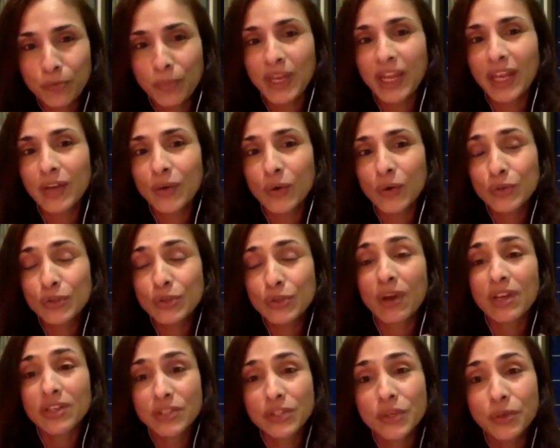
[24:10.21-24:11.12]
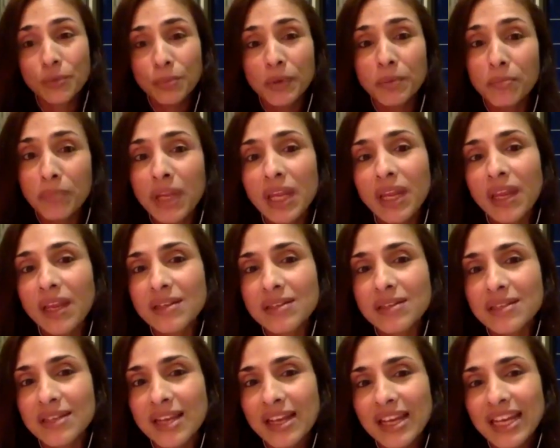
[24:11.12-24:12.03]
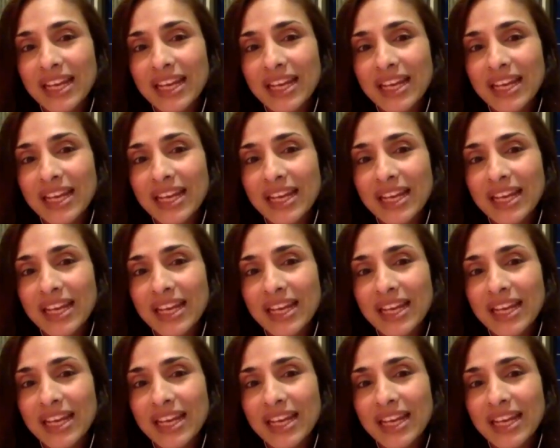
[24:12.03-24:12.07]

Play-Doh to us human beings